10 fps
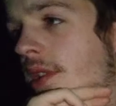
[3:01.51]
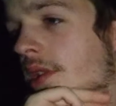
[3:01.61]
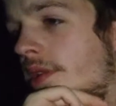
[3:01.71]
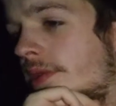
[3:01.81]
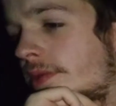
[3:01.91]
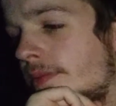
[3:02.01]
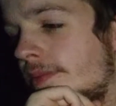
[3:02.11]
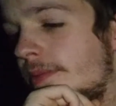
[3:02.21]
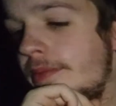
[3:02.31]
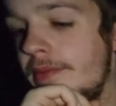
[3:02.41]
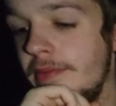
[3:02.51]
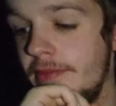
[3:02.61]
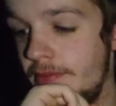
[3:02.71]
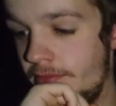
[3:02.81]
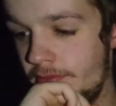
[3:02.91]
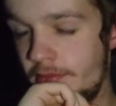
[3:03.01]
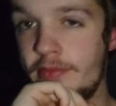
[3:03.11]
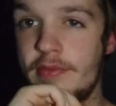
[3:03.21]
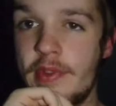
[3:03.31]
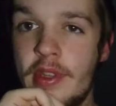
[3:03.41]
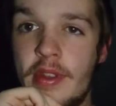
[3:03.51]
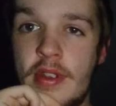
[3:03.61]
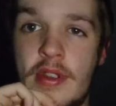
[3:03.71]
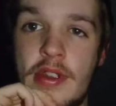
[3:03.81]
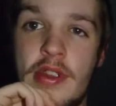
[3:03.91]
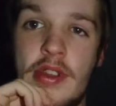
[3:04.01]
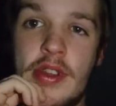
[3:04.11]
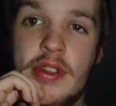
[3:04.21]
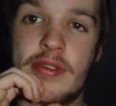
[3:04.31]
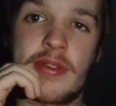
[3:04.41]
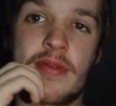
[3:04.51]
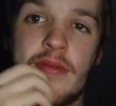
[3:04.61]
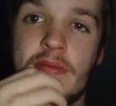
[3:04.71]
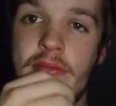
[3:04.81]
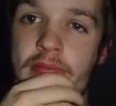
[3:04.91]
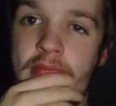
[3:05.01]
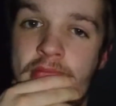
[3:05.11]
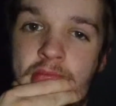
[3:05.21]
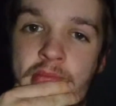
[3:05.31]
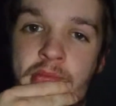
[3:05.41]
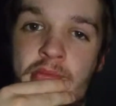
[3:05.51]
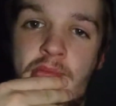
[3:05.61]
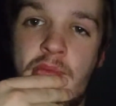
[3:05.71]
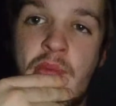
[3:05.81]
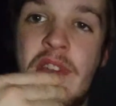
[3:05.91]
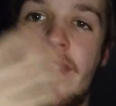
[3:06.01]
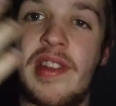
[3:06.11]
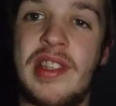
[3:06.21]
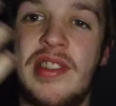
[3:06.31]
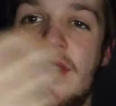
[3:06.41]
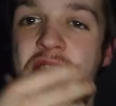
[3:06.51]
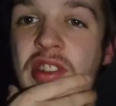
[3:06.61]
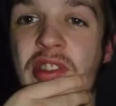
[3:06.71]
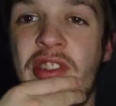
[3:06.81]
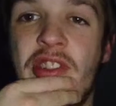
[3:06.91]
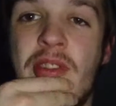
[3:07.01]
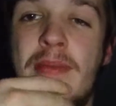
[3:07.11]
know why they're bothering to try and bring numbers. It should just come back on by itself. Well, it's not going to come